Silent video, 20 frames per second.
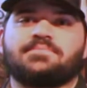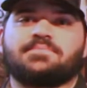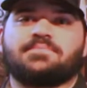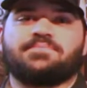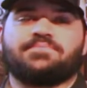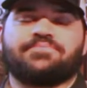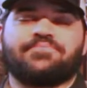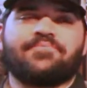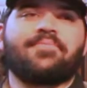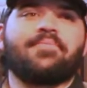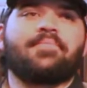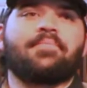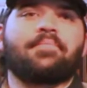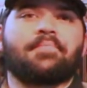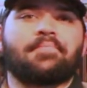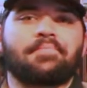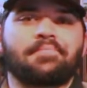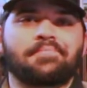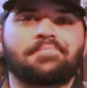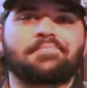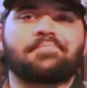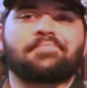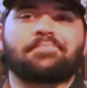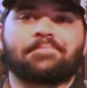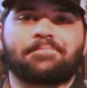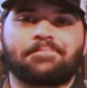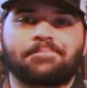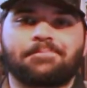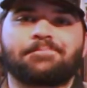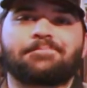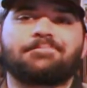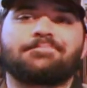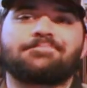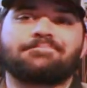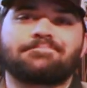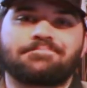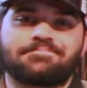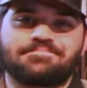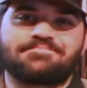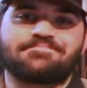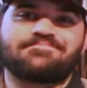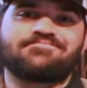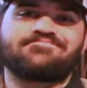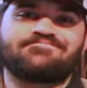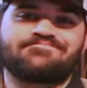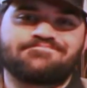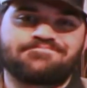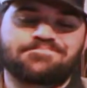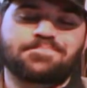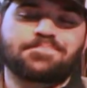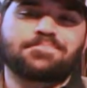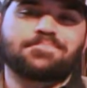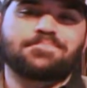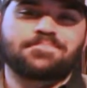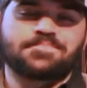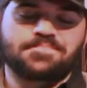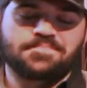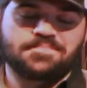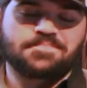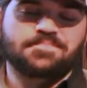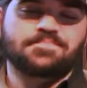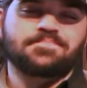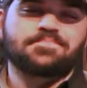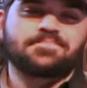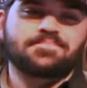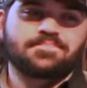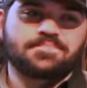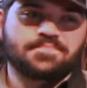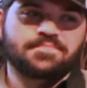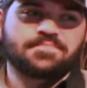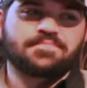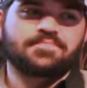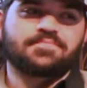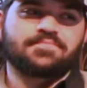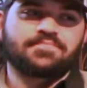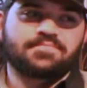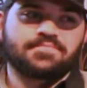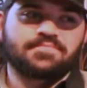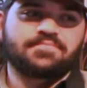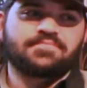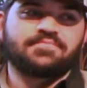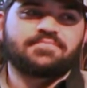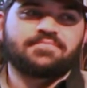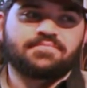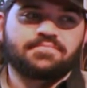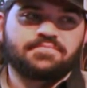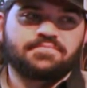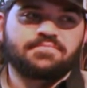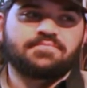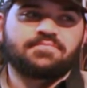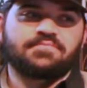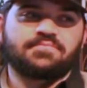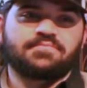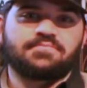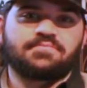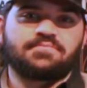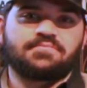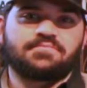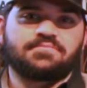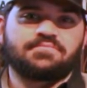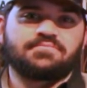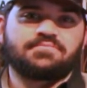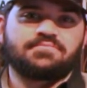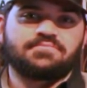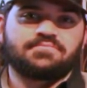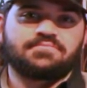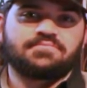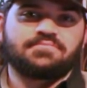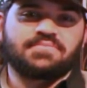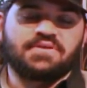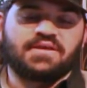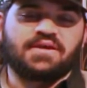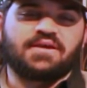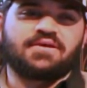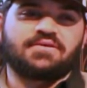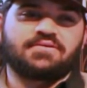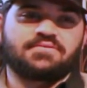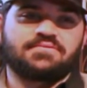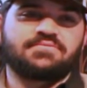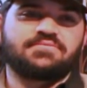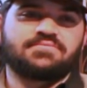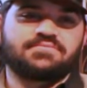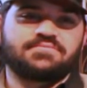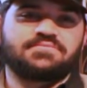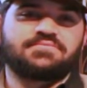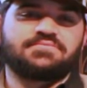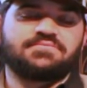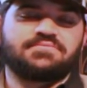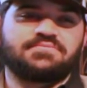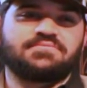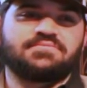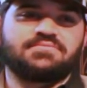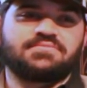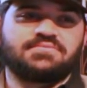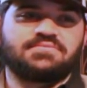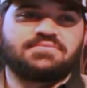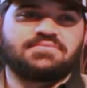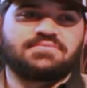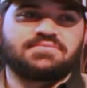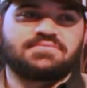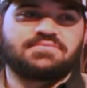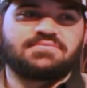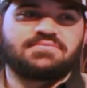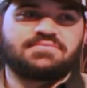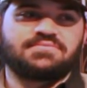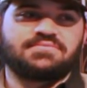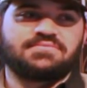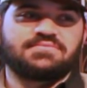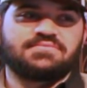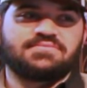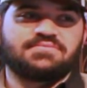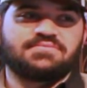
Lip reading: [no speech]